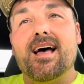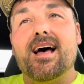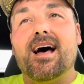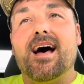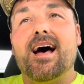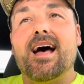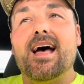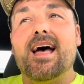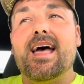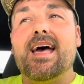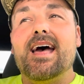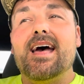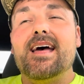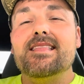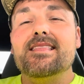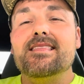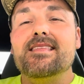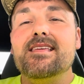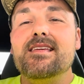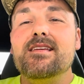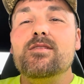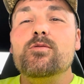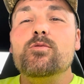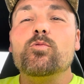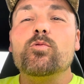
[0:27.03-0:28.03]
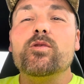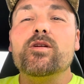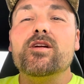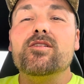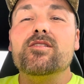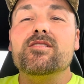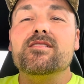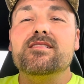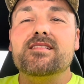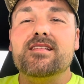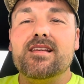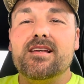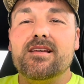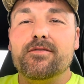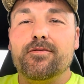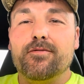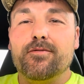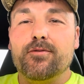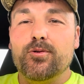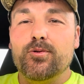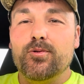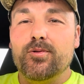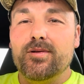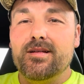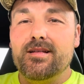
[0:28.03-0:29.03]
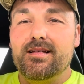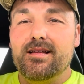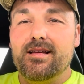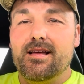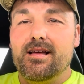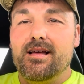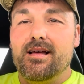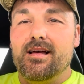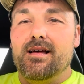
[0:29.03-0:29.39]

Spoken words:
I had the rear diff fluid